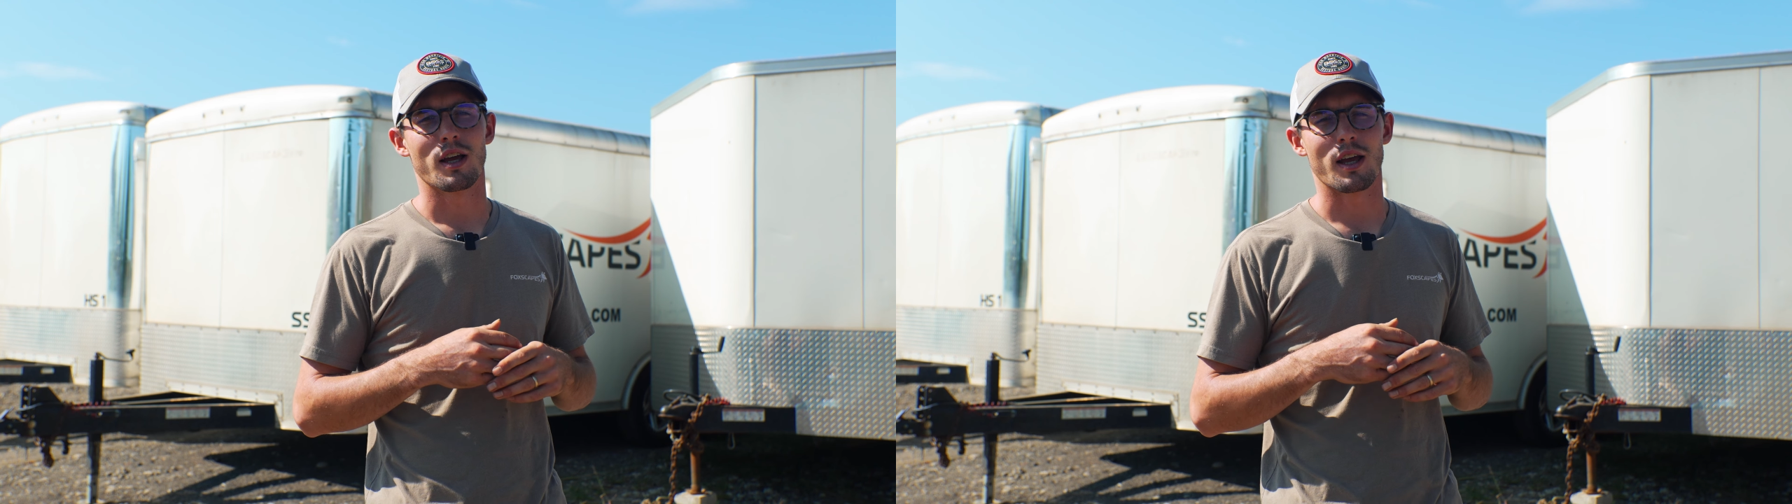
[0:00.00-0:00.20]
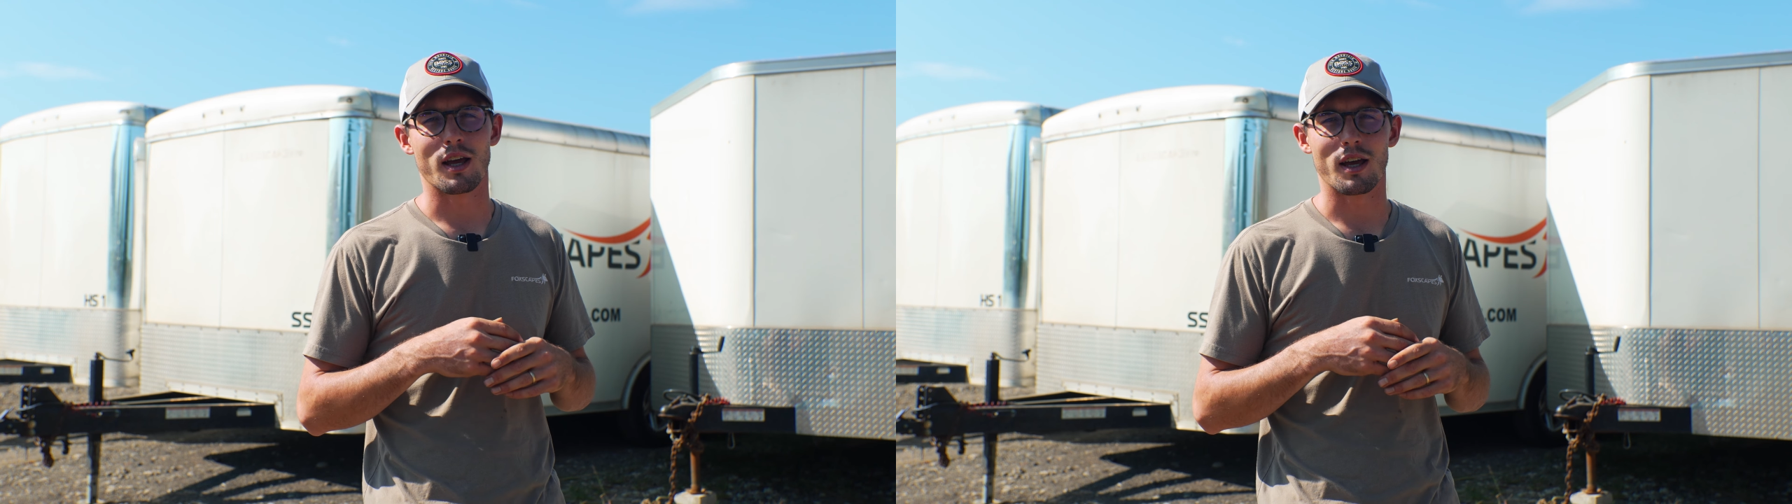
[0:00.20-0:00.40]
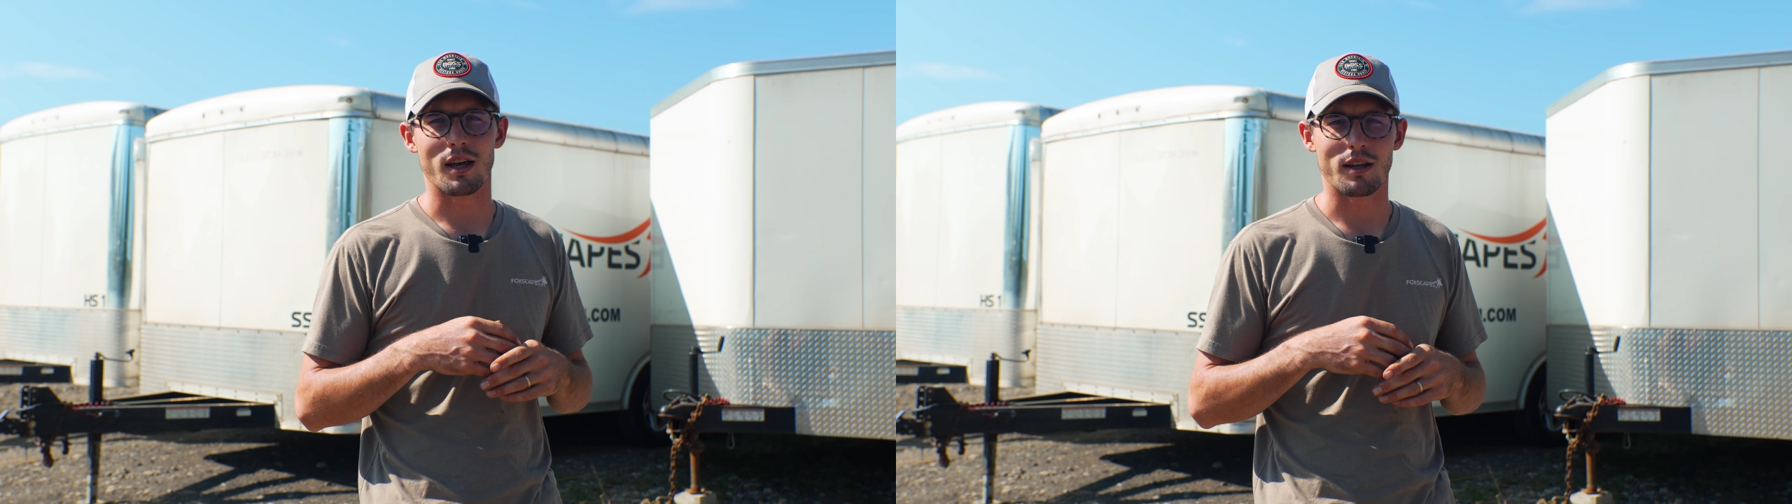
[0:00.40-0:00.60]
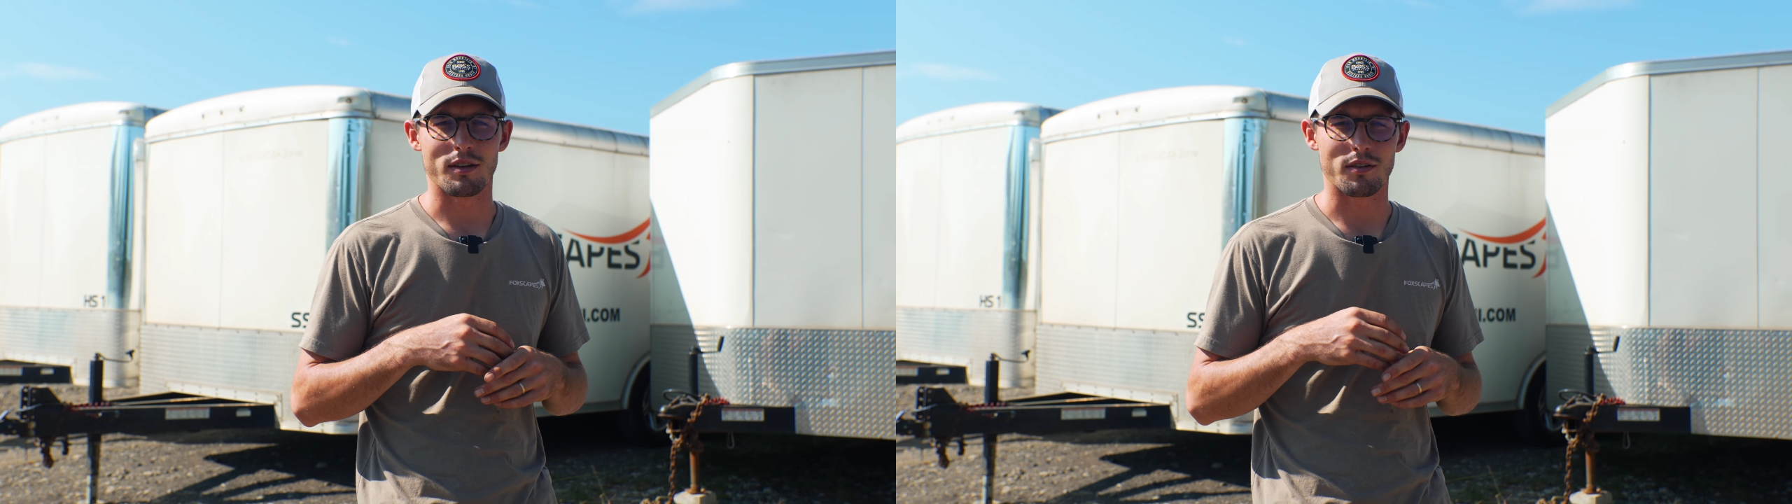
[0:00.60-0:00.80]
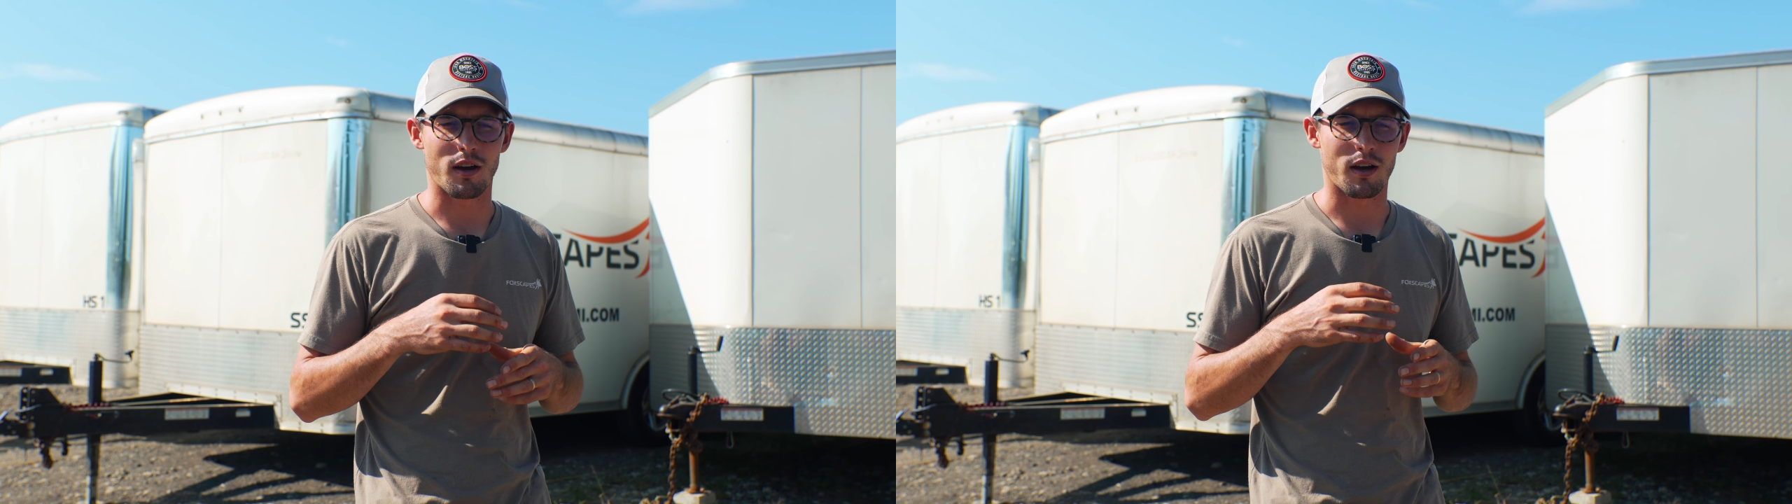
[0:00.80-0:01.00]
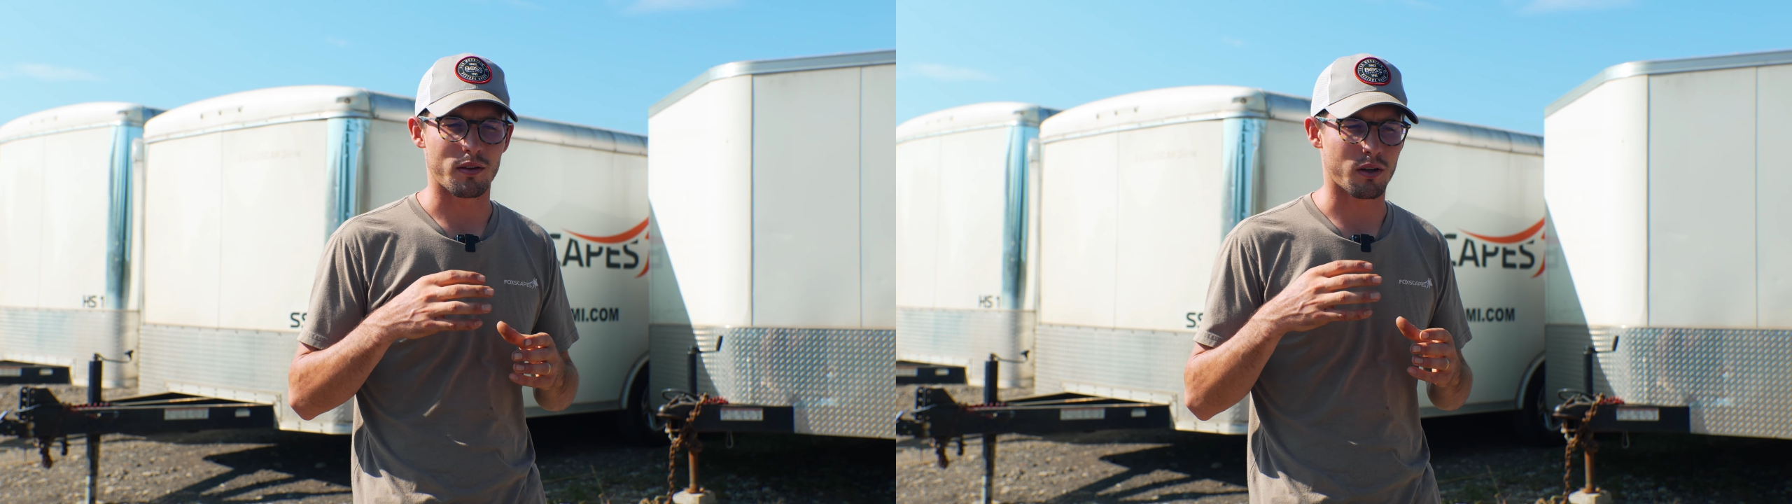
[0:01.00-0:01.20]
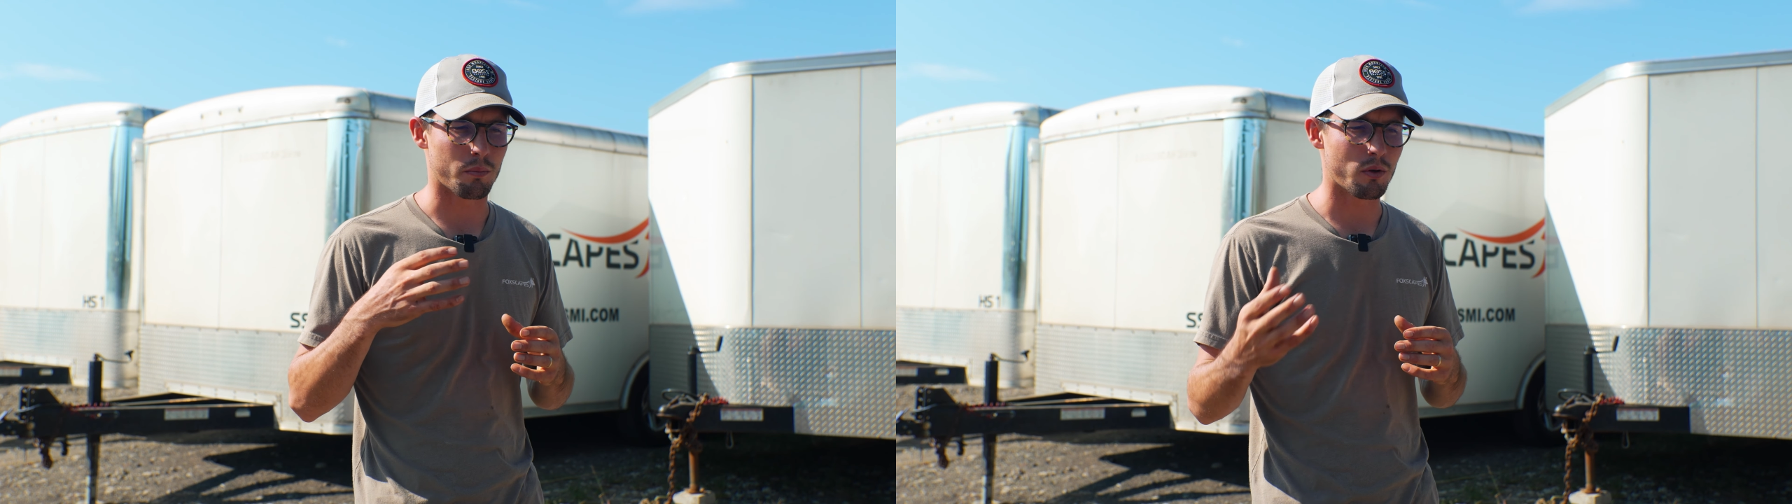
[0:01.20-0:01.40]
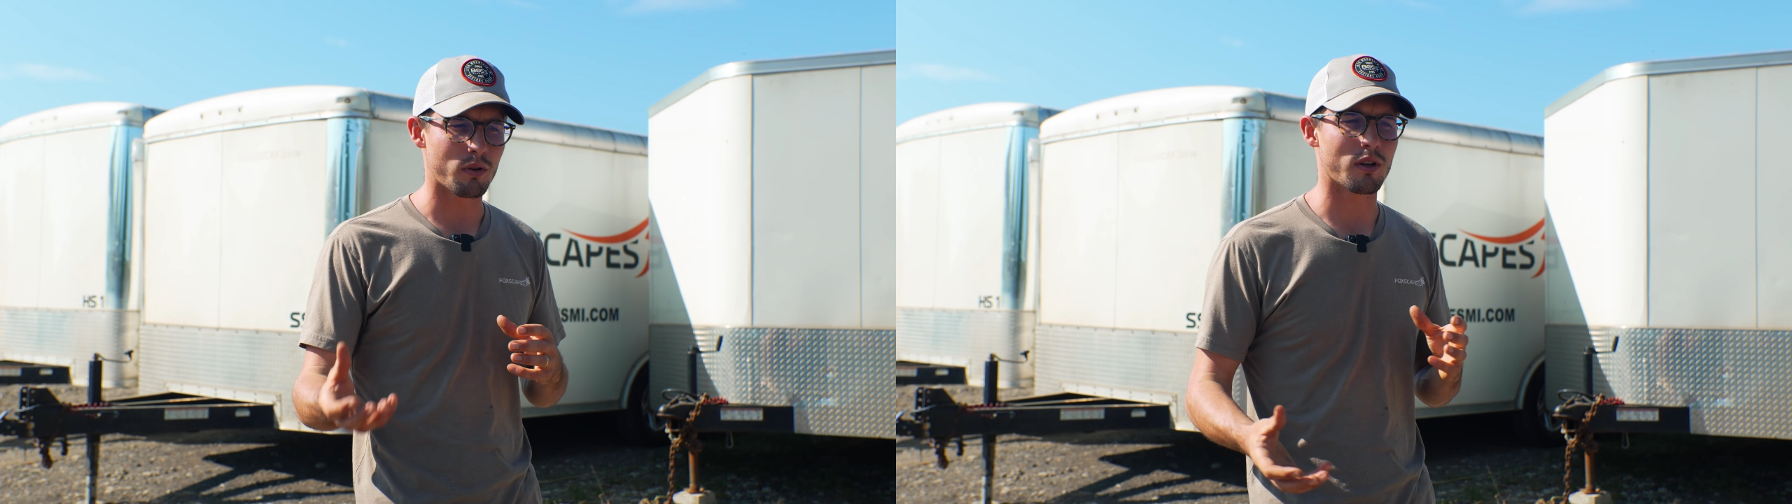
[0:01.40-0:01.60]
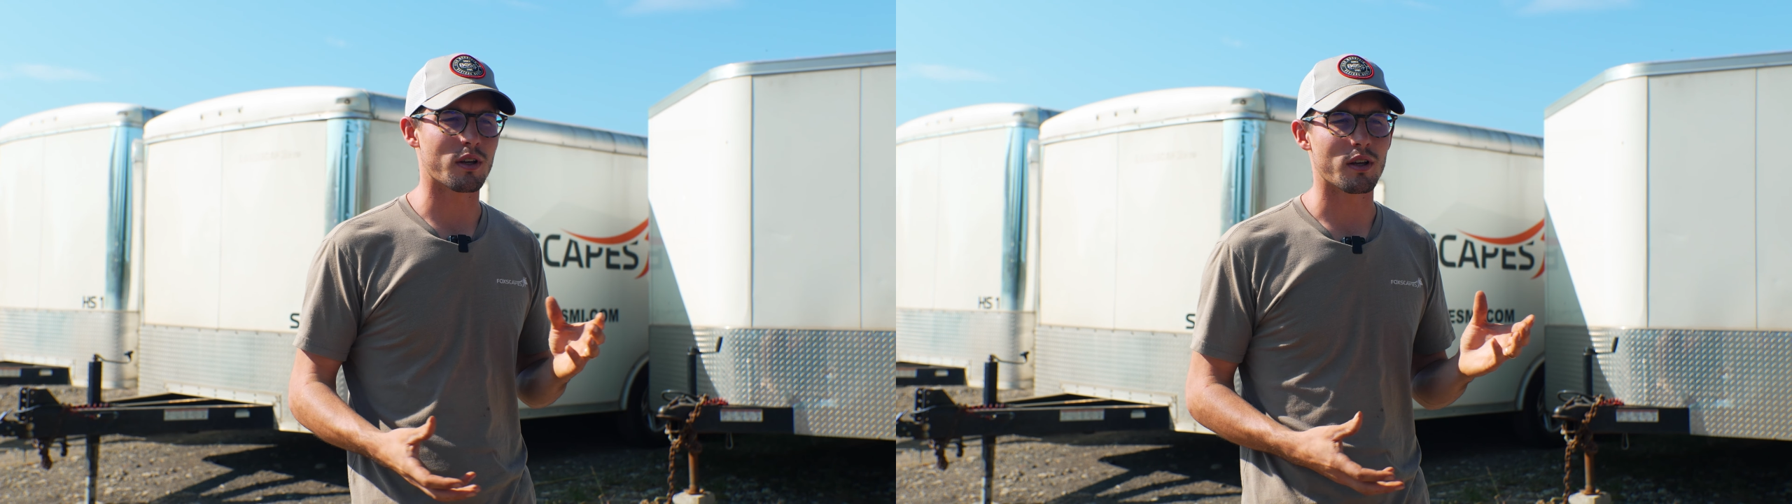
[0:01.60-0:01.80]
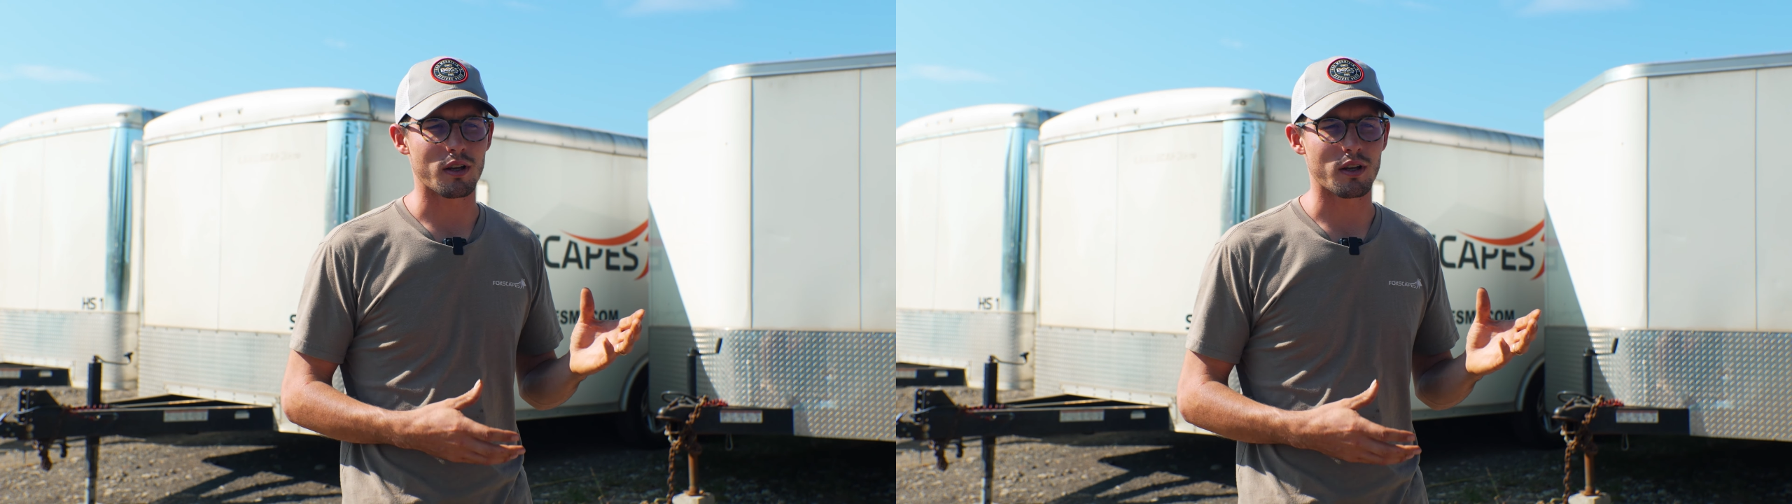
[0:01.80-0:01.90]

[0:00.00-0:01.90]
and uh, the community